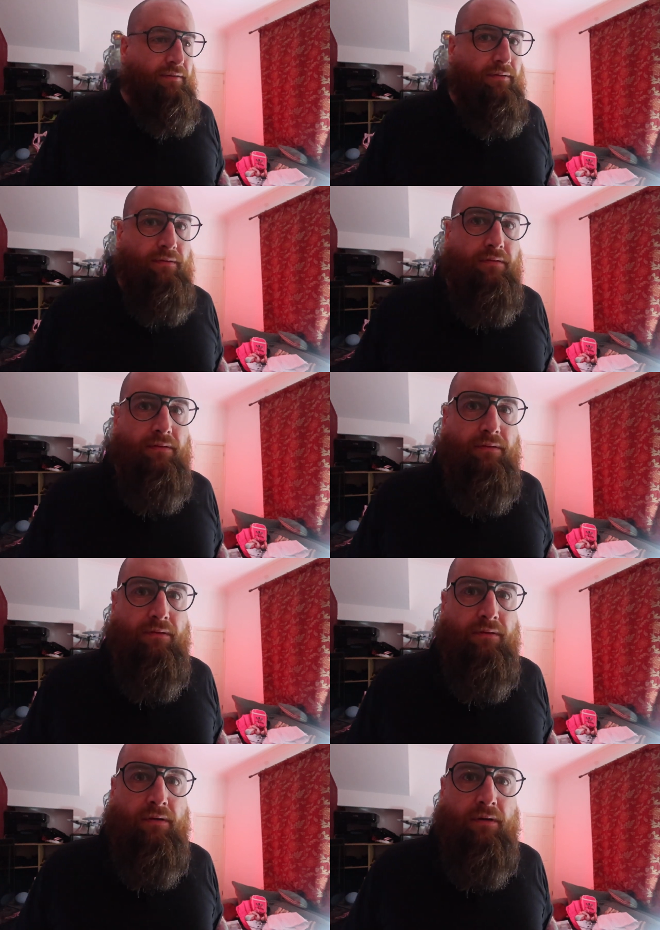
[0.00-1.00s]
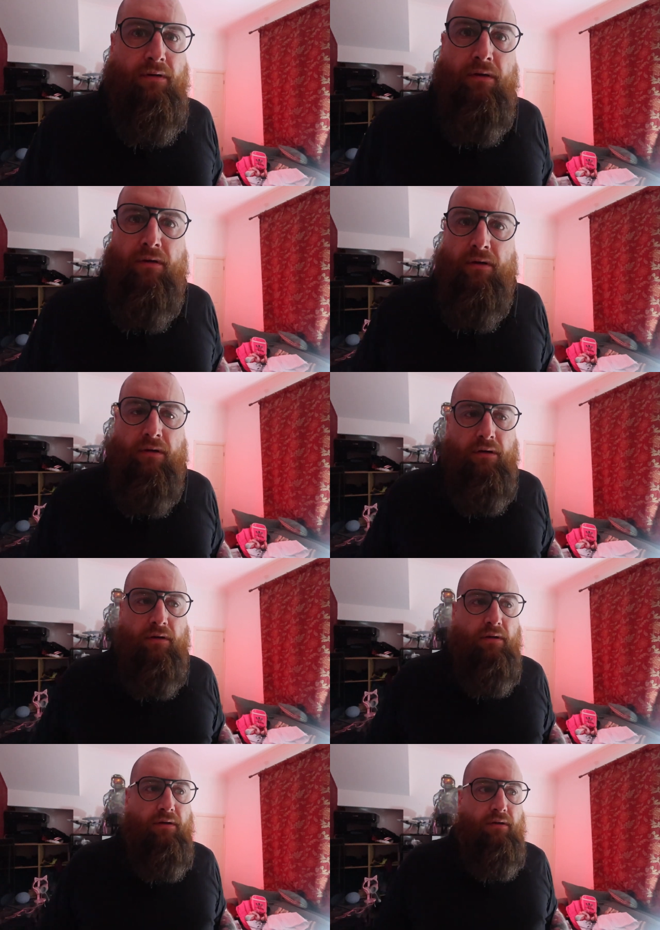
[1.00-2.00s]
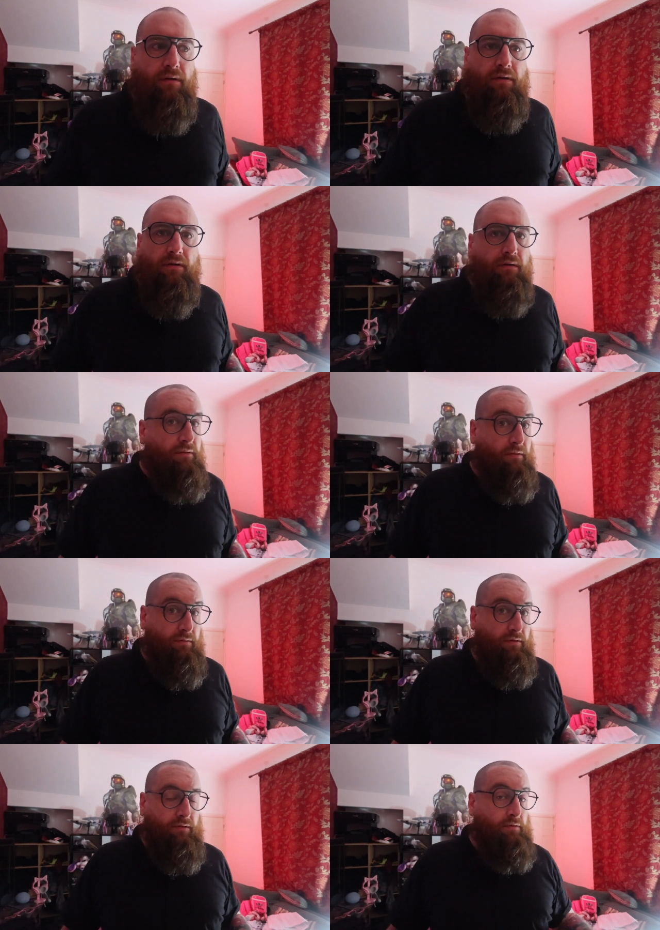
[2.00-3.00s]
Nobody speaks.